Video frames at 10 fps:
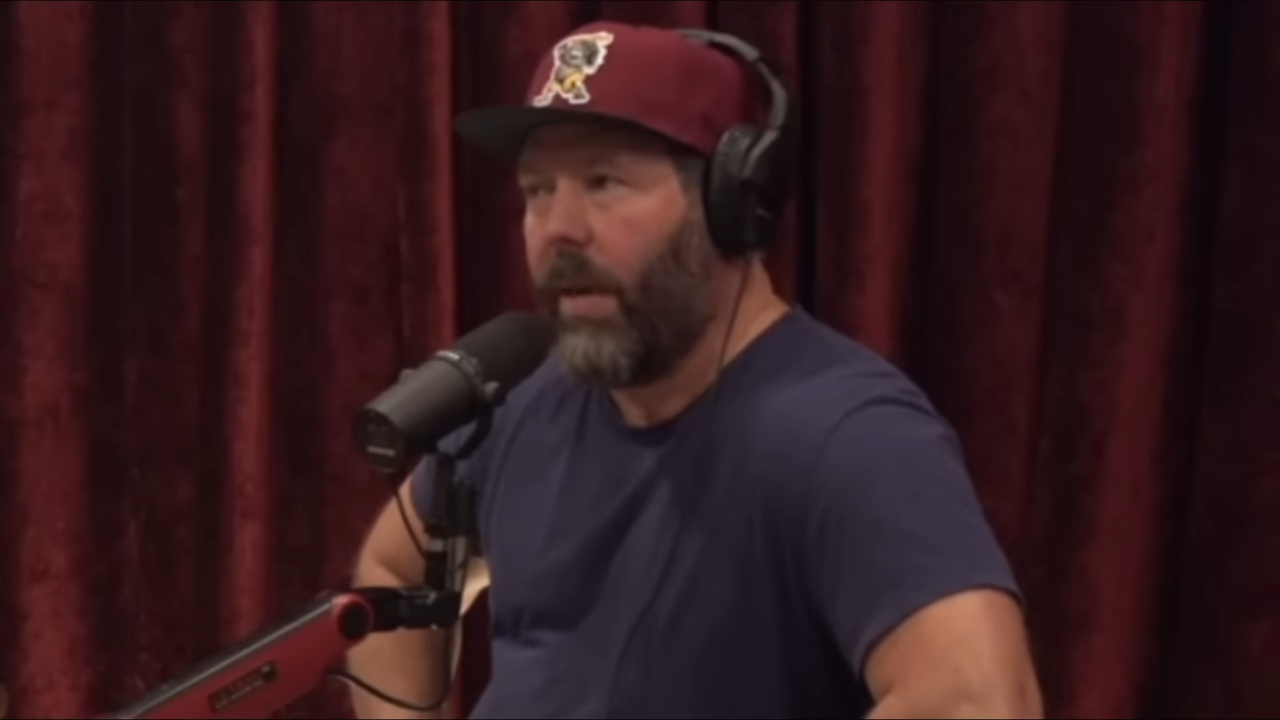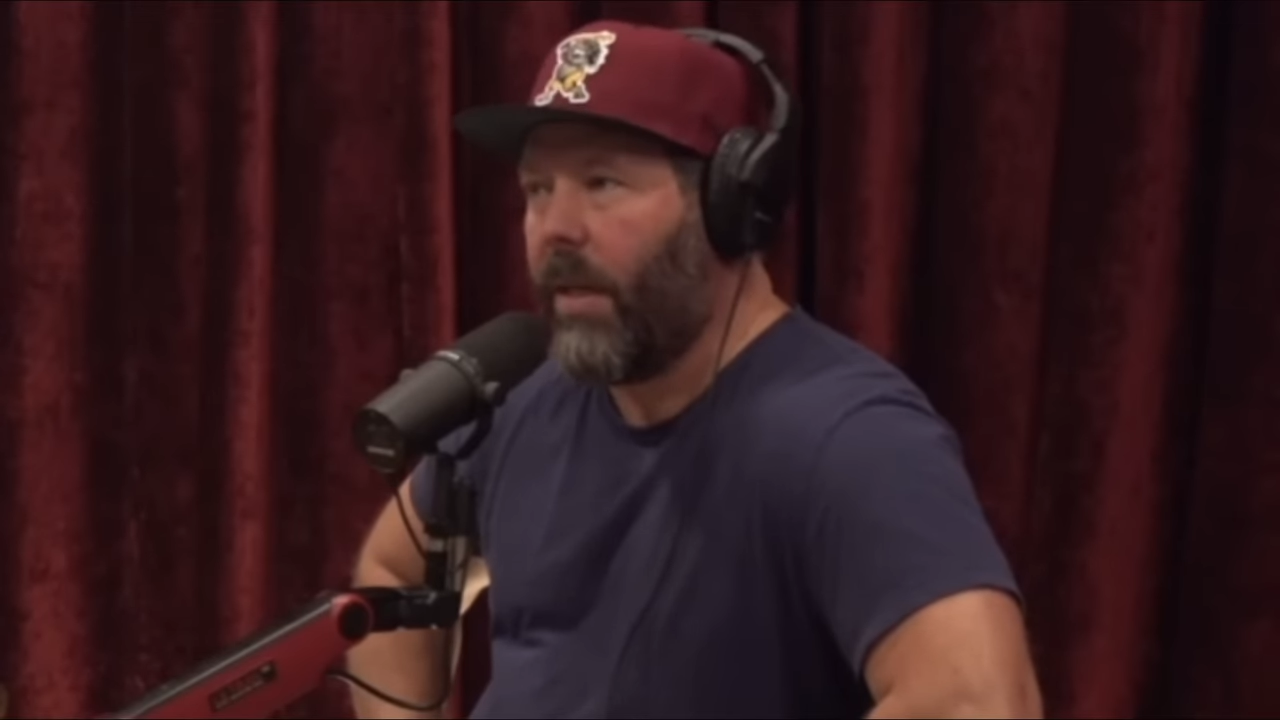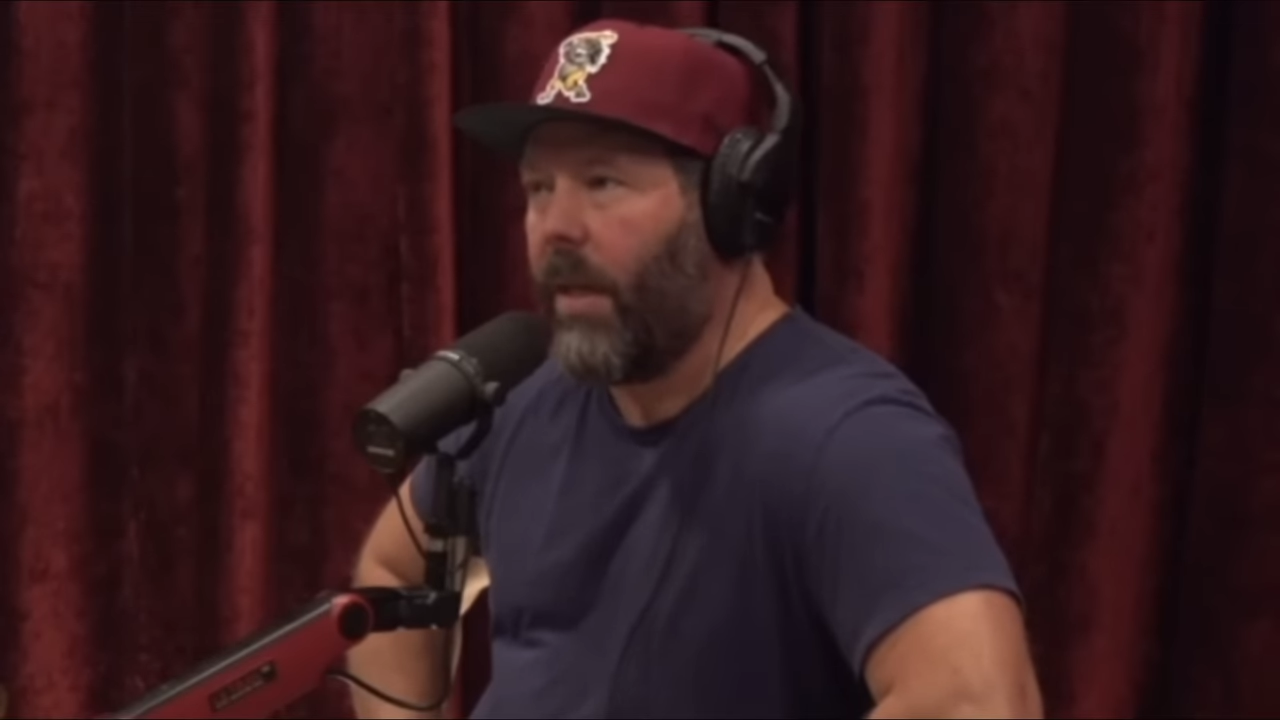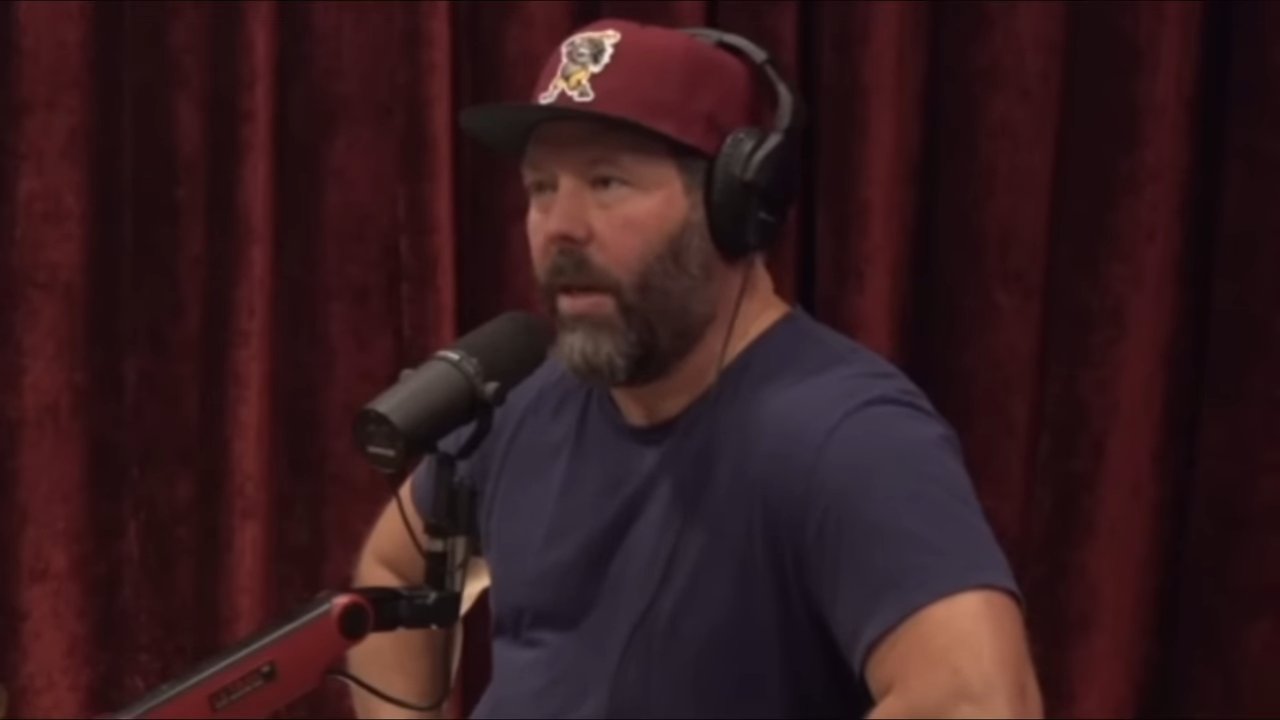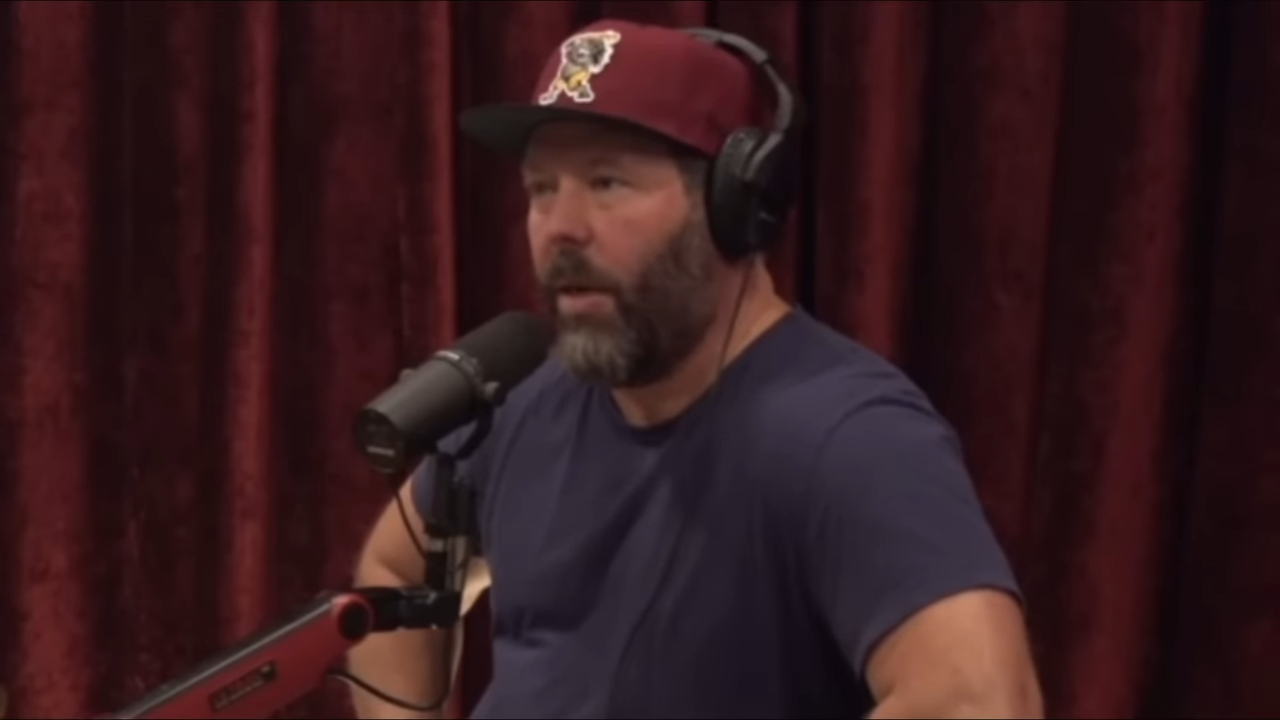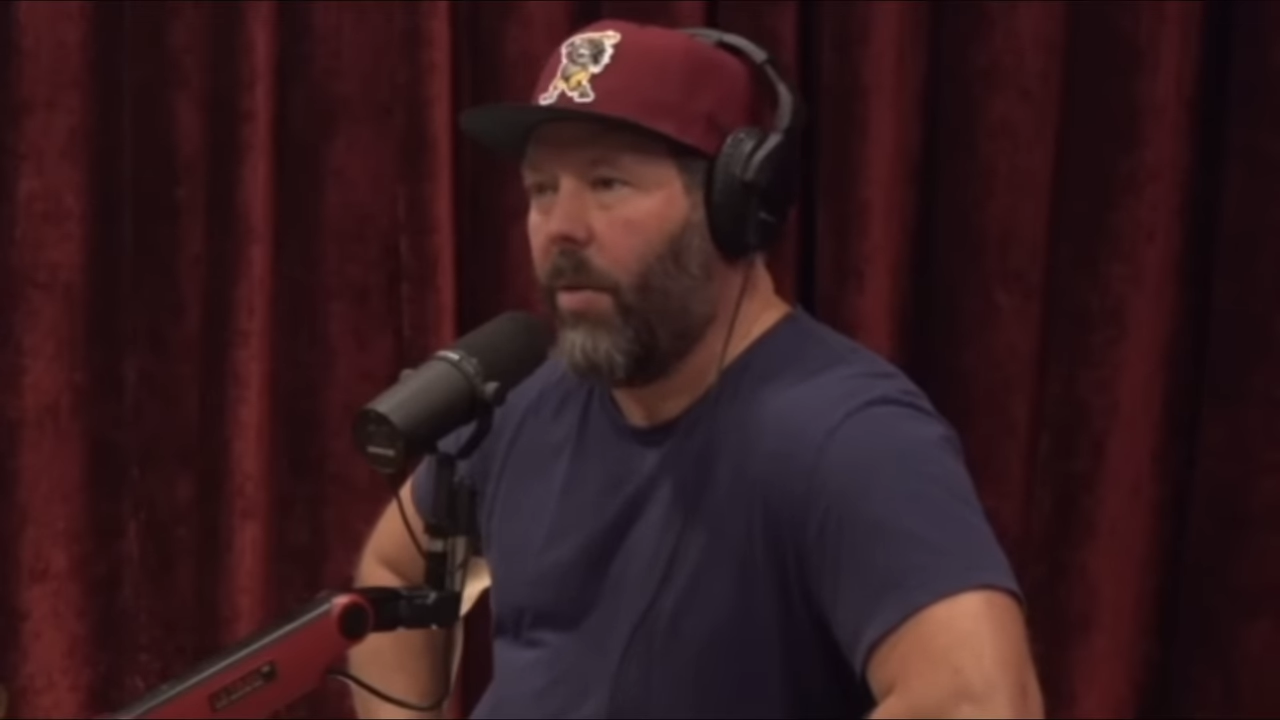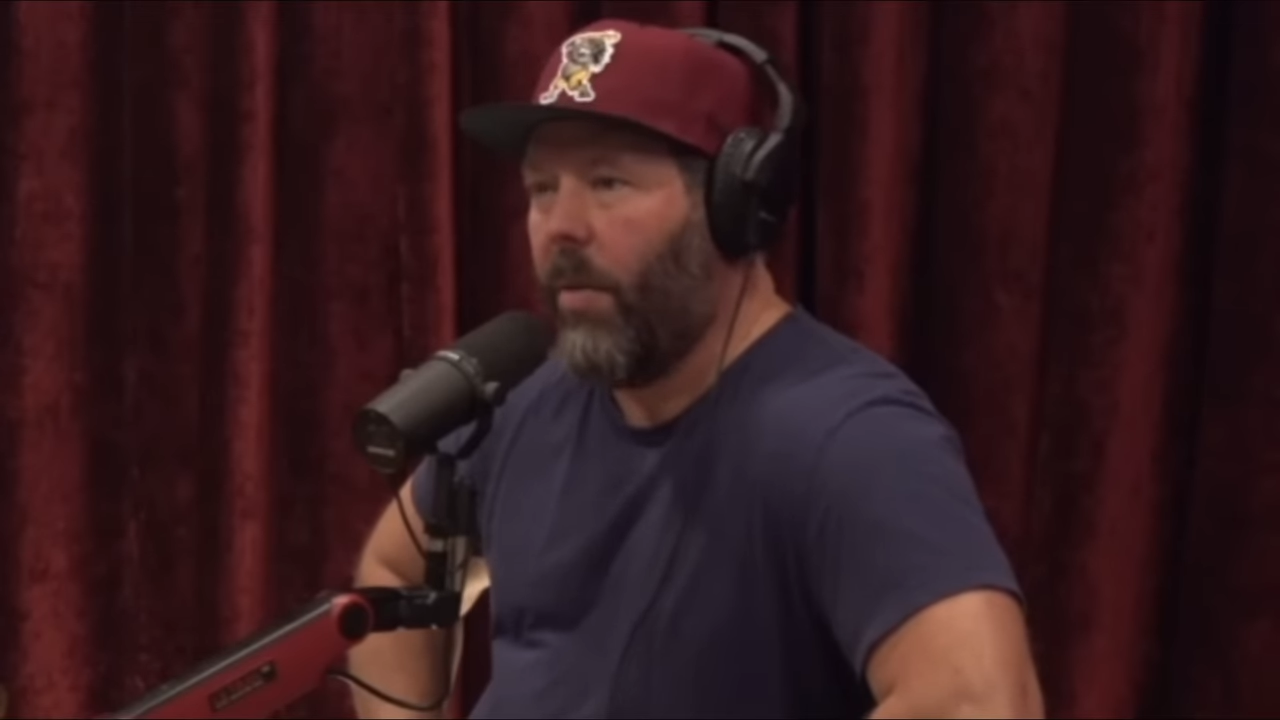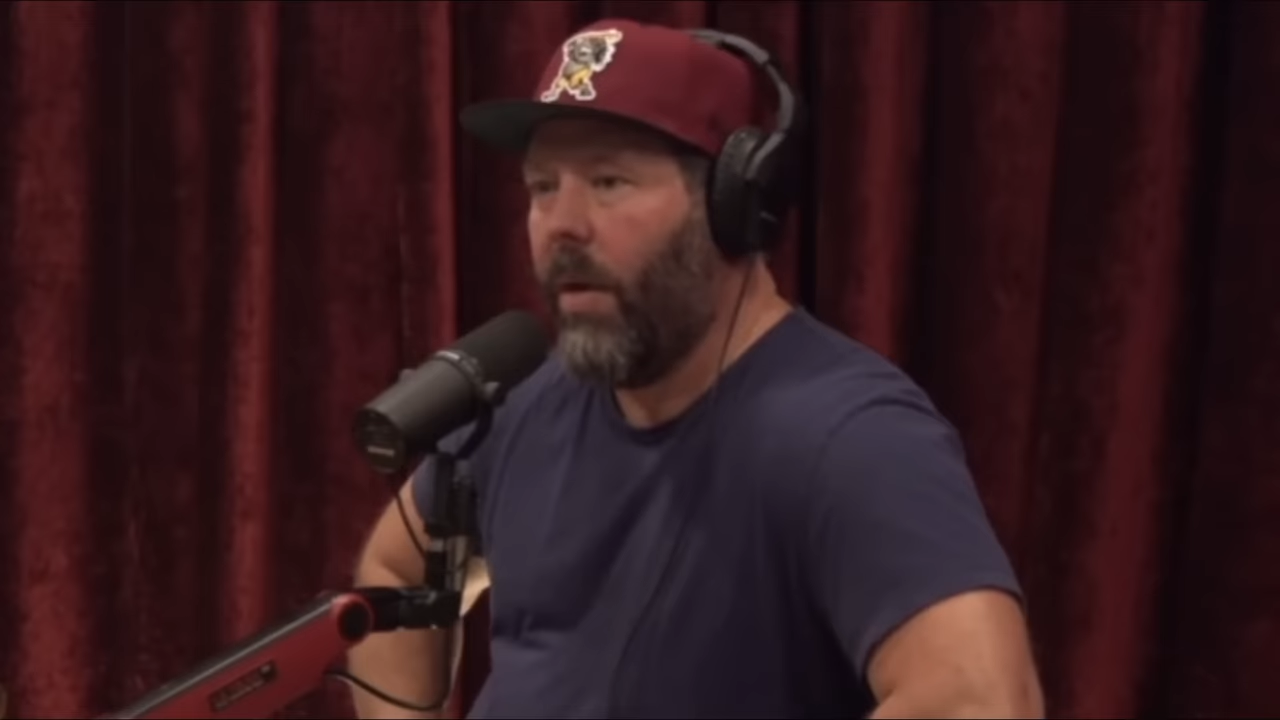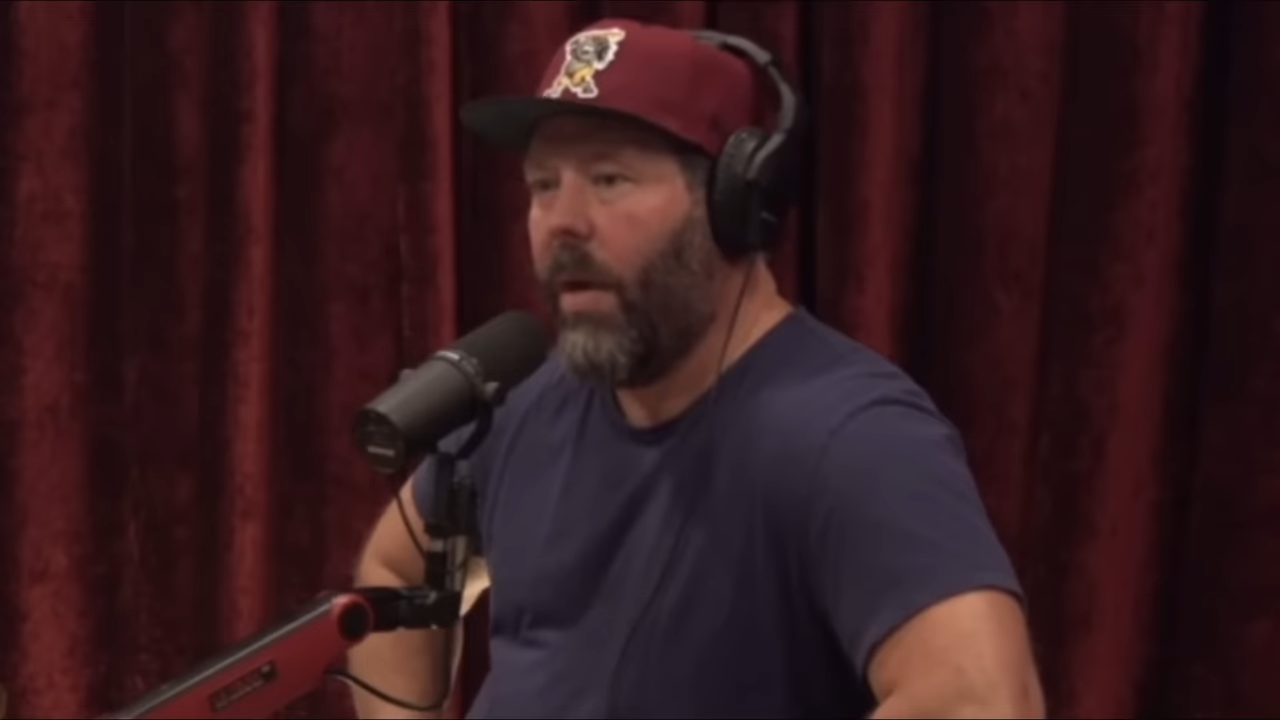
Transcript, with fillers: And I said, "No."